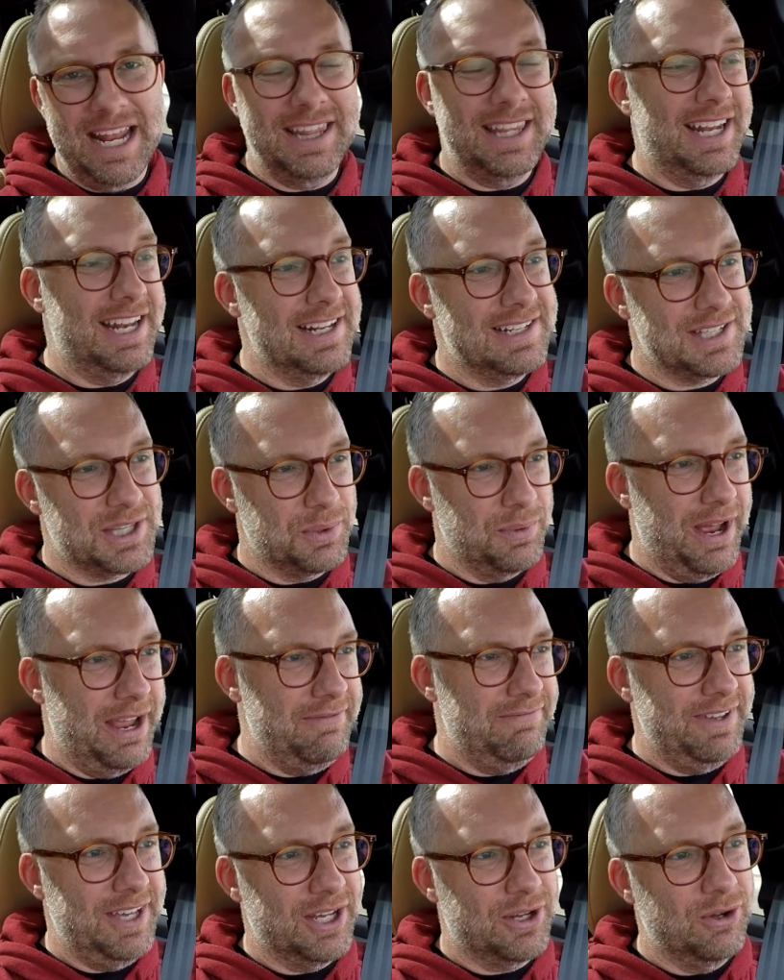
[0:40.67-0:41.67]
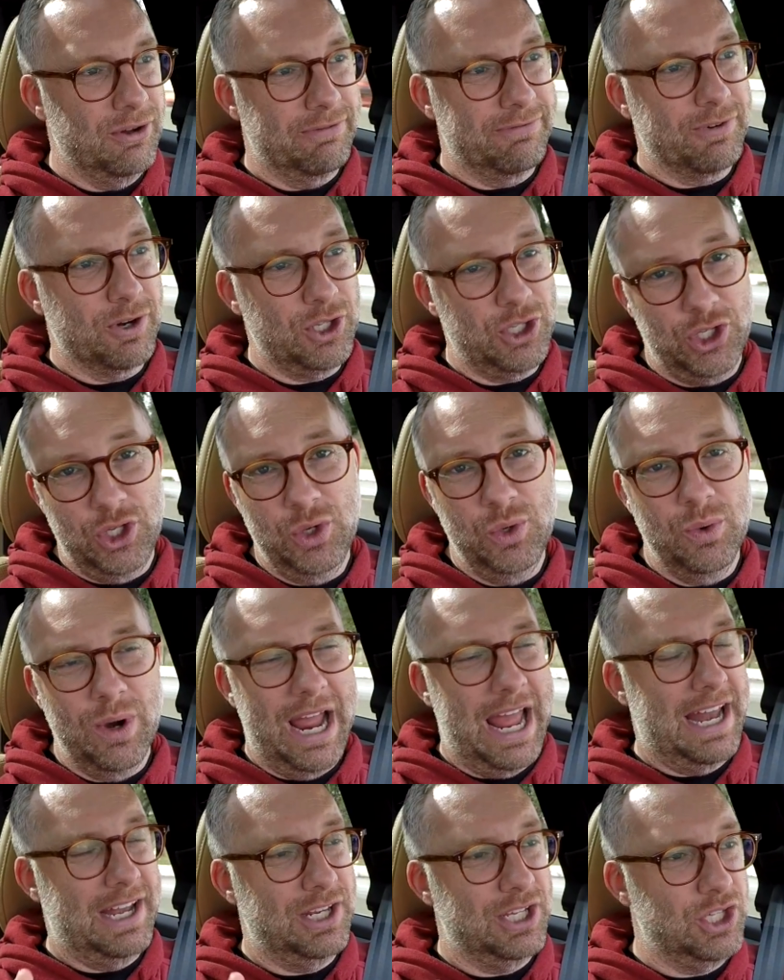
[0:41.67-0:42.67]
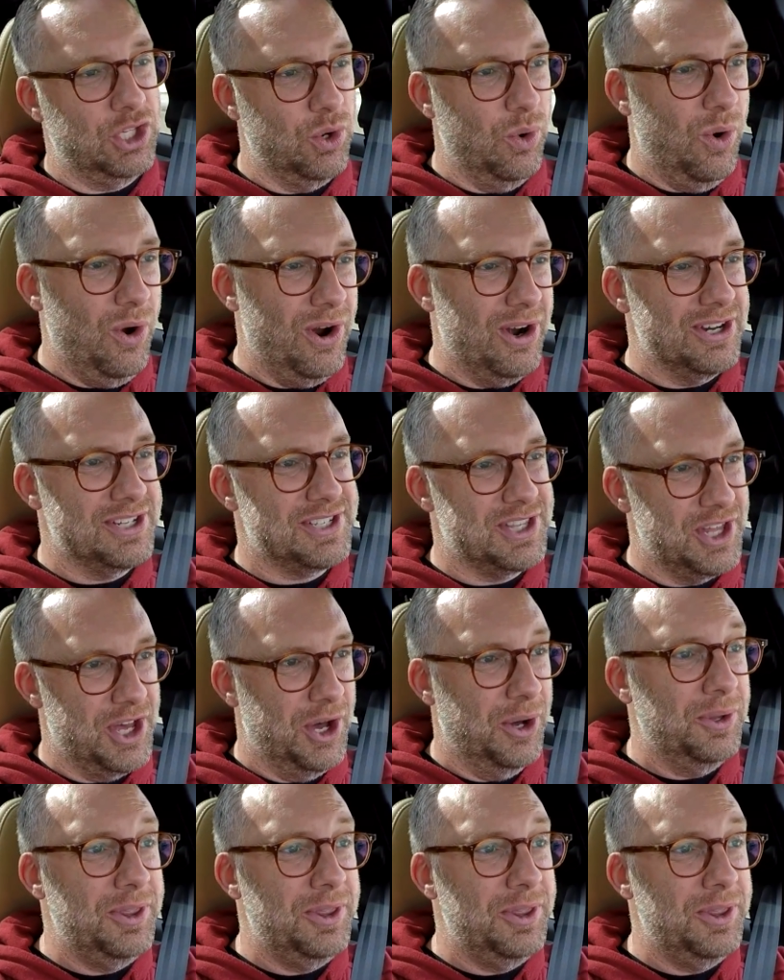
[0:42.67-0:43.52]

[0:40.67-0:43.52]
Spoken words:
that it's the right vehicle for you and yours, though.